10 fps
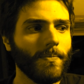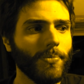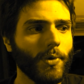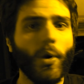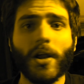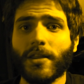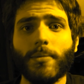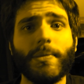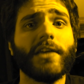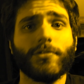wanted the
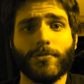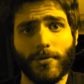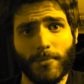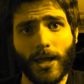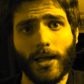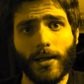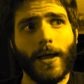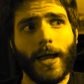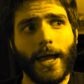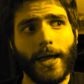best for me,
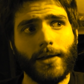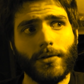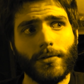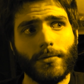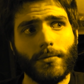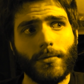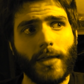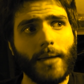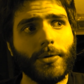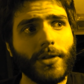and
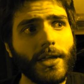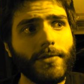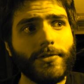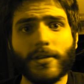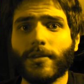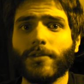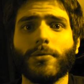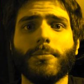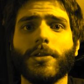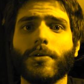they believed that this
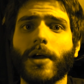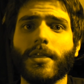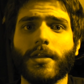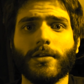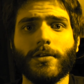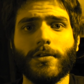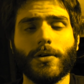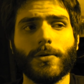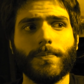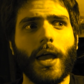would be the right thing to
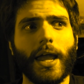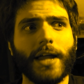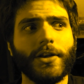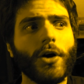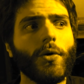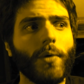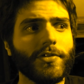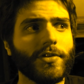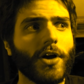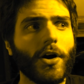do. And I know it
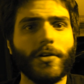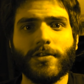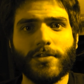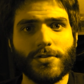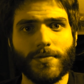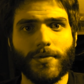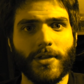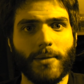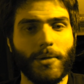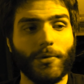wasn't a hard decision for
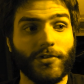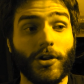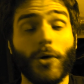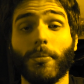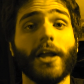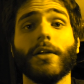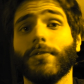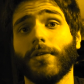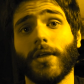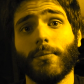them. It was a no-brainer
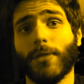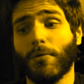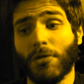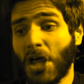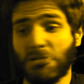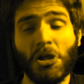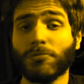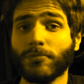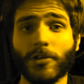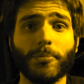for them. They were like, no,
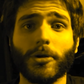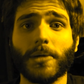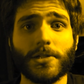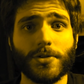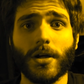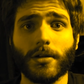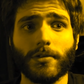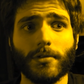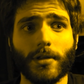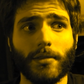let's put him on
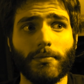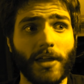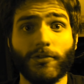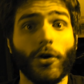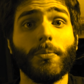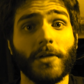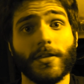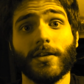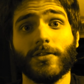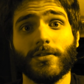drugs. And they've told me
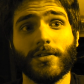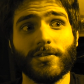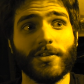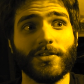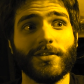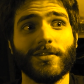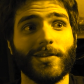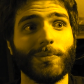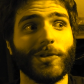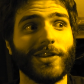this. This isn't
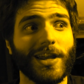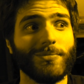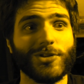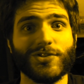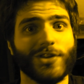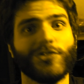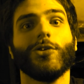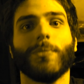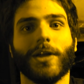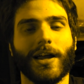something that I'm just
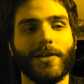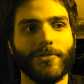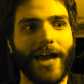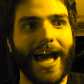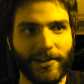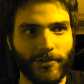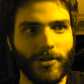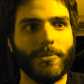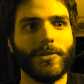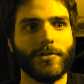assuming. I've asked
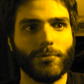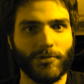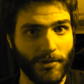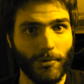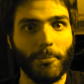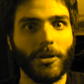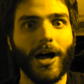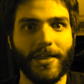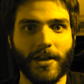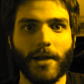them, and this was the
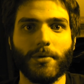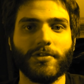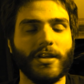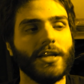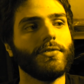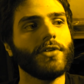reply that I received.